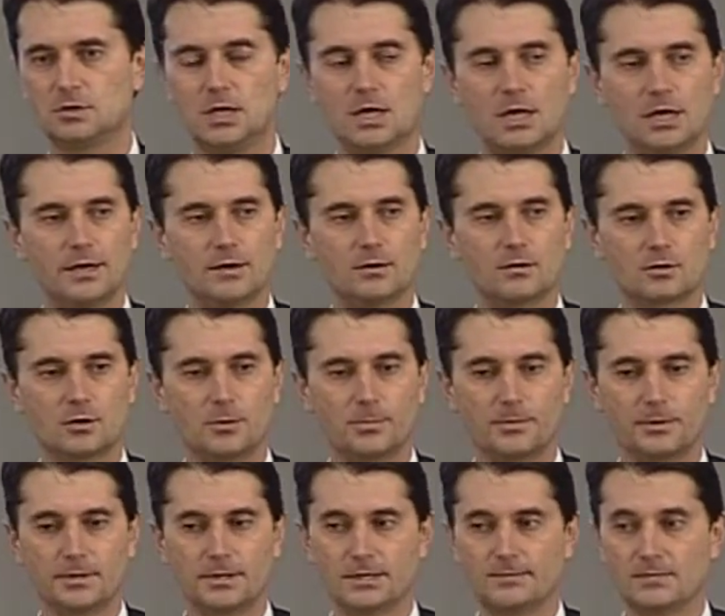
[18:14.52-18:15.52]

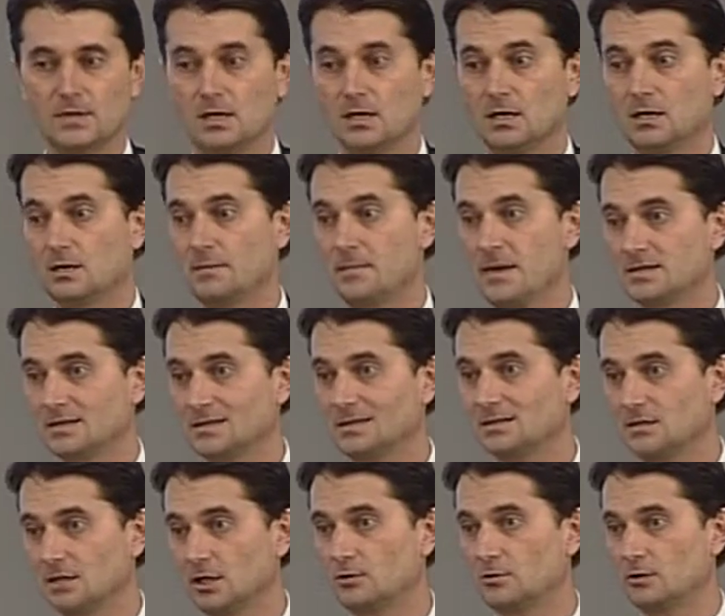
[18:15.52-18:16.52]
has
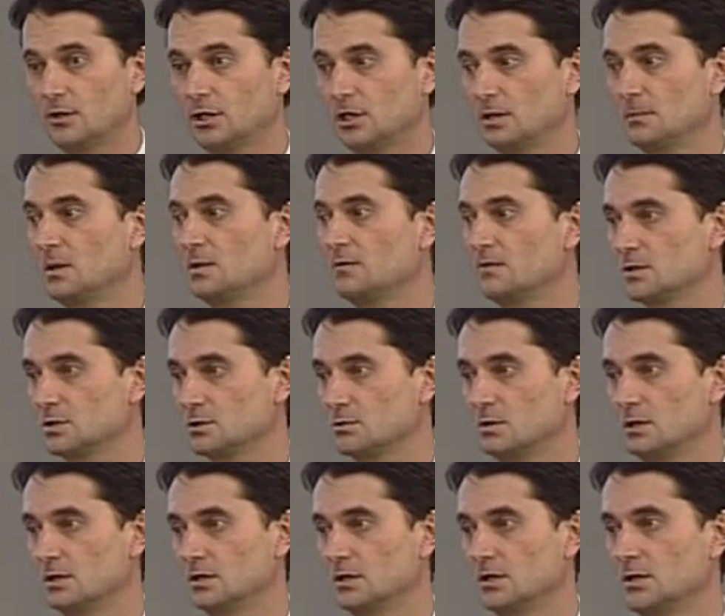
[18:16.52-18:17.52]
won more hearts in
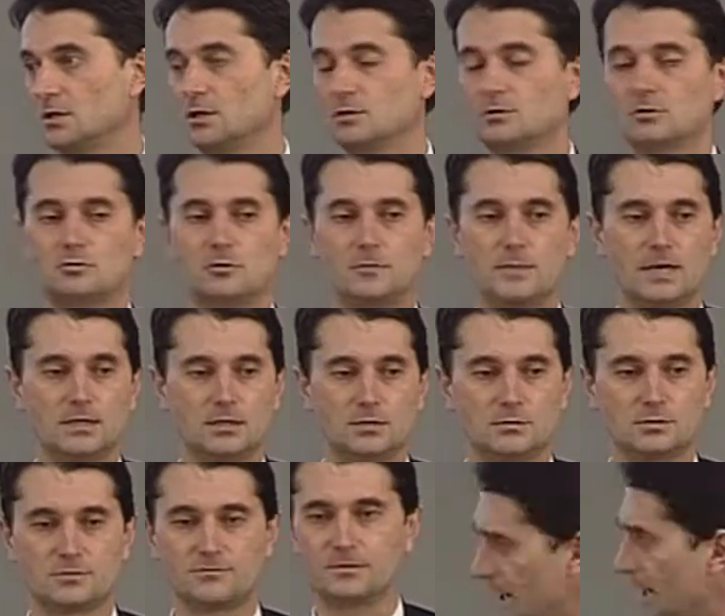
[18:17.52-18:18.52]
Europe than
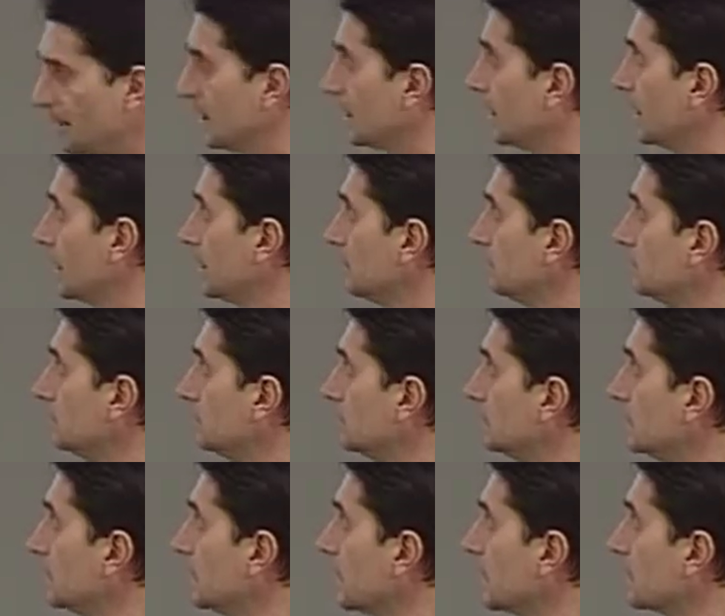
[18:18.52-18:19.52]
any book or
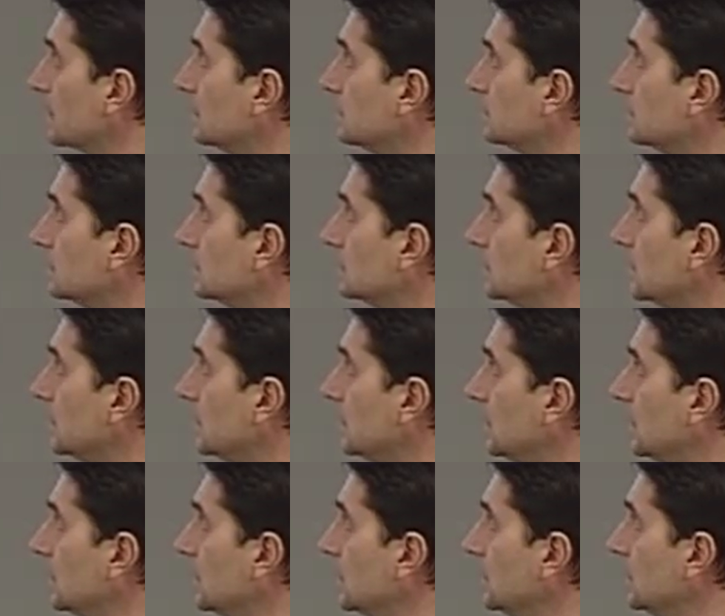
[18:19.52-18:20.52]

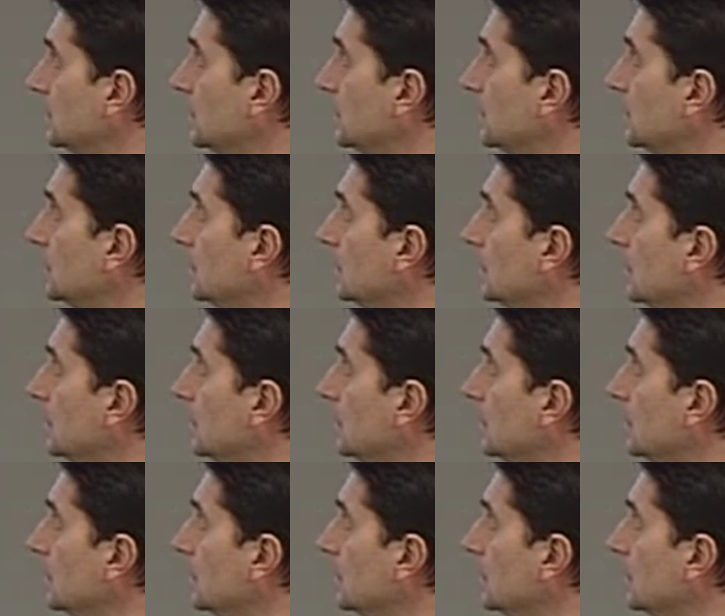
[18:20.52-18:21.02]
anything else.